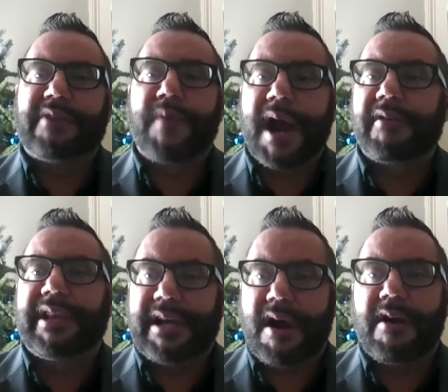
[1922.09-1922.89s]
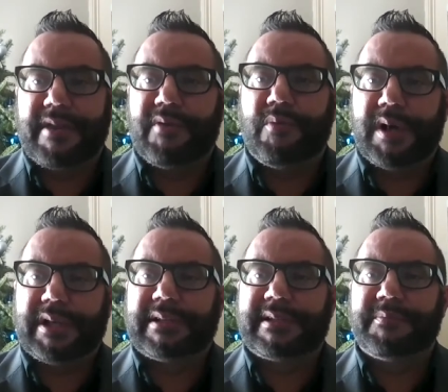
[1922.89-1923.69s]
rarely are they
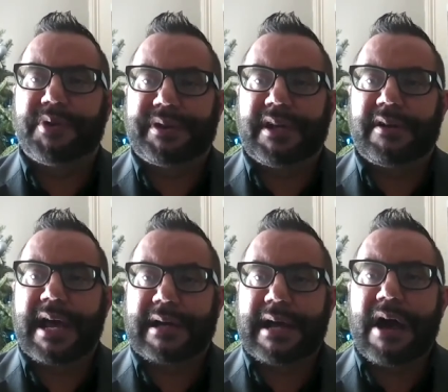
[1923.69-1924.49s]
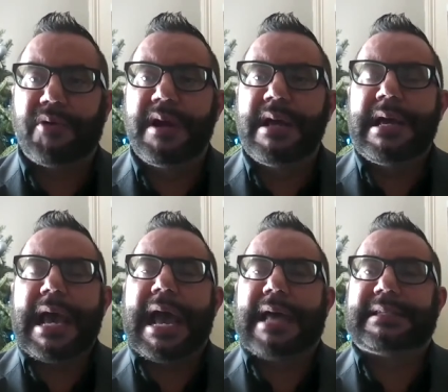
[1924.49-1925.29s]
willing to put their neck out
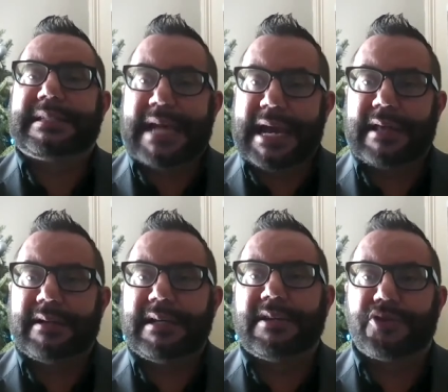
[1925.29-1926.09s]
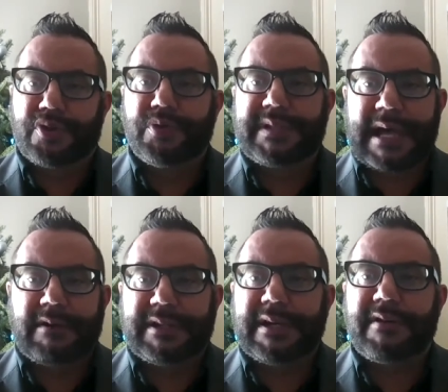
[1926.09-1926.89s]
and stand in true
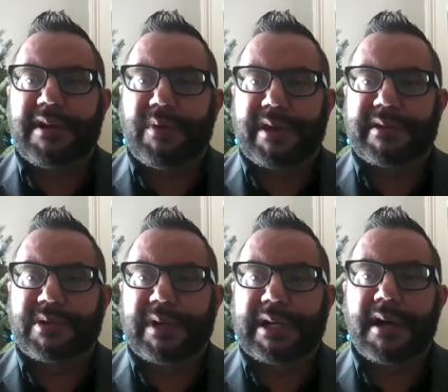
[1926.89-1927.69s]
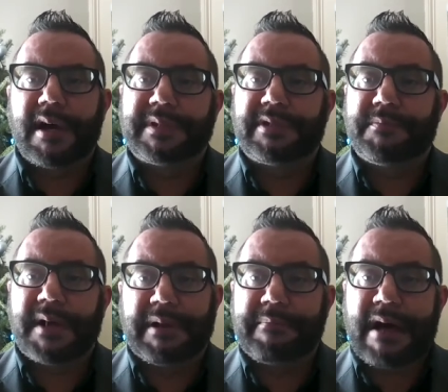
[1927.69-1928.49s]
solidarity with us when it comes to
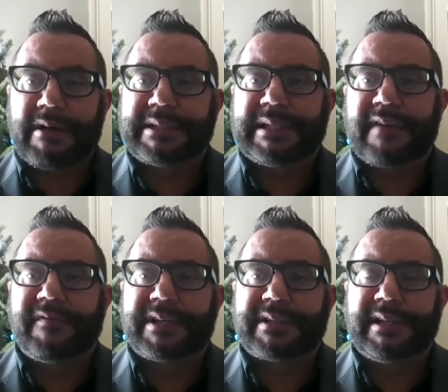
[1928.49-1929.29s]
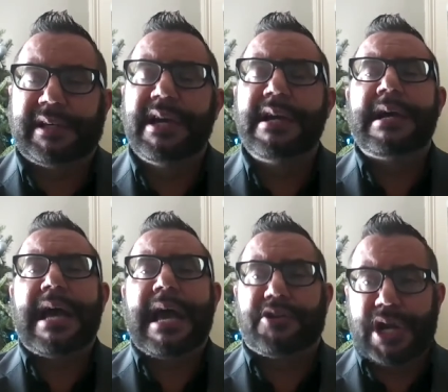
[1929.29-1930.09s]
public policy advocacy
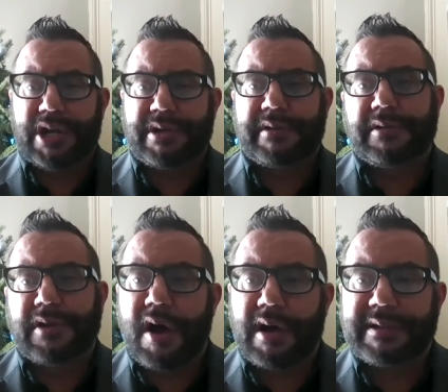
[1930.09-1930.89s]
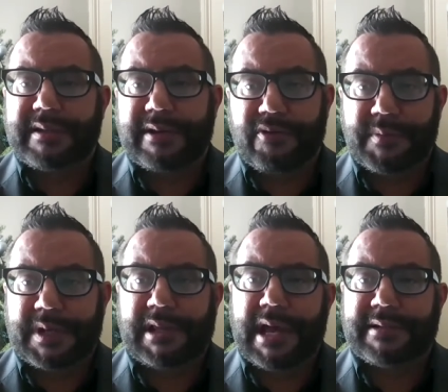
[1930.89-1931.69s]
and changing the laws that
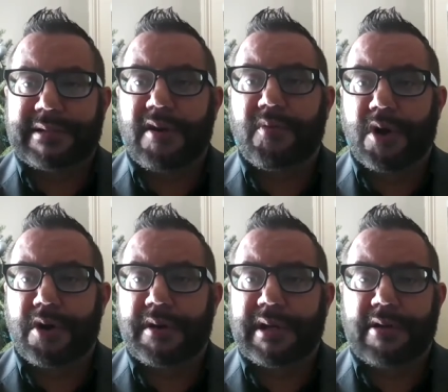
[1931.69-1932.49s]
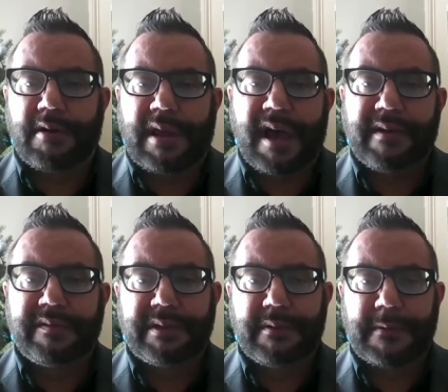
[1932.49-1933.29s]
criminalize our work and our lives.